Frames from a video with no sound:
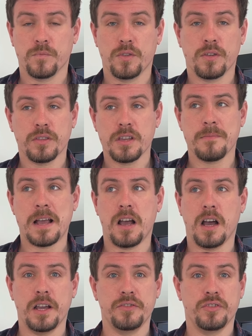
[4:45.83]
The good thing about
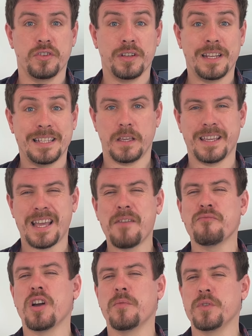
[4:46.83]
hydrogen is it
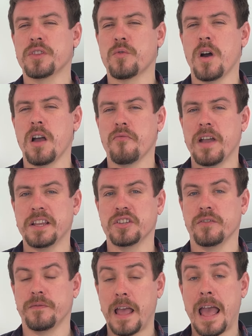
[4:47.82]
can run with quite a range
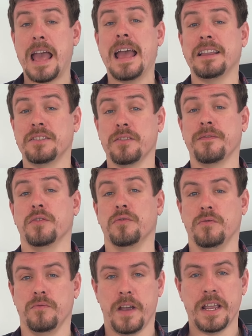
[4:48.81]
of air to
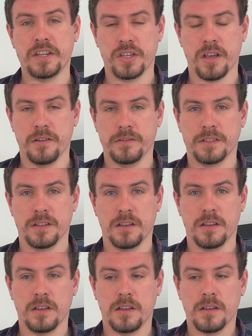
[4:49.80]
fuel ratios.
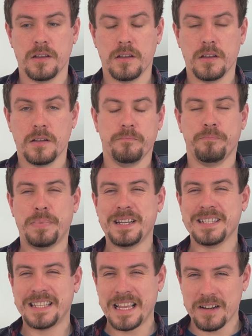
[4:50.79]
But I
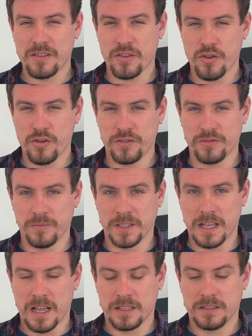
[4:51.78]
see another hurdle with
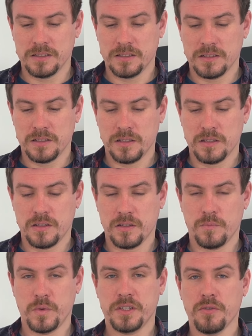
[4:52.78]
that.
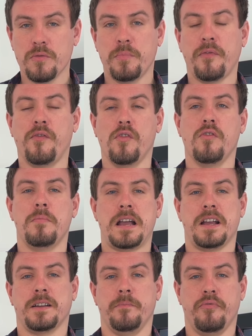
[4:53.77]
We talked before
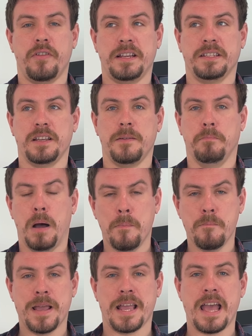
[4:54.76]
about a compressor
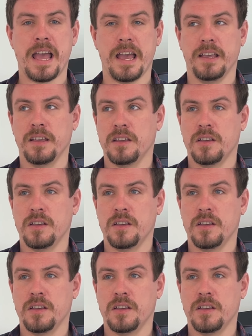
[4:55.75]
pumping air.